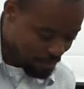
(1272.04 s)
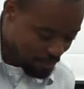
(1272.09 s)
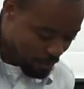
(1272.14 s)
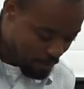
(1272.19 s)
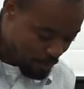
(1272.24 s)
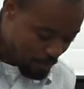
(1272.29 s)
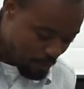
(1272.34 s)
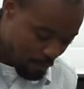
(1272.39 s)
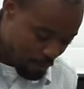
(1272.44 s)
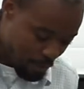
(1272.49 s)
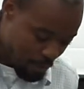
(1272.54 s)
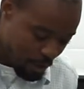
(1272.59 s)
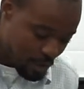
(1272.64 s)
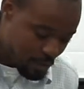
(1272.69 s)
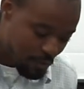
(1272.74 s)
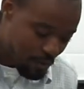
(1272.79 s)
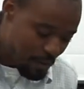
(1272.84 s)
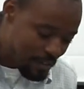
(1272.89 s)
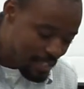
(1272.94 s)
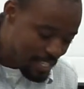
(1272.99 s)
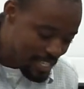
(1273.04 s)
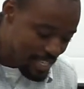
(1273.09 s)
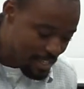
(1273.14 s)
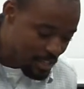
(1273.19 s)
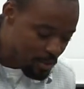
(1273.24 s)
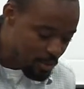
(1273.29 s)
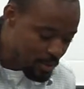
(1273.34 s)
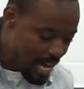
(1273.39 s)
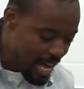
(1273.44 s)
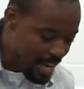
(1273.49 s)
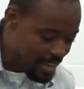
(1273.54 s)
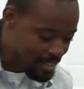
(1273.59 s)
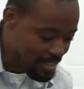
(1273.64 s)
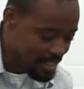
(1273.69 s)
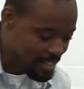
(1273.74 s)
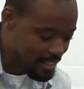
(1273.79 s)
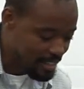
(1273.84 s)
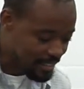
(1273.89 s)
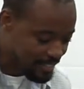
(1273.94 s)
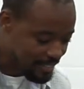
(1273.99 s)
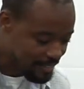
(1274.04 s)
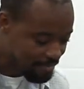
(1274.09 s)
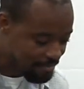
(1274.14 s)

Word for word: f- verse 15 to 19.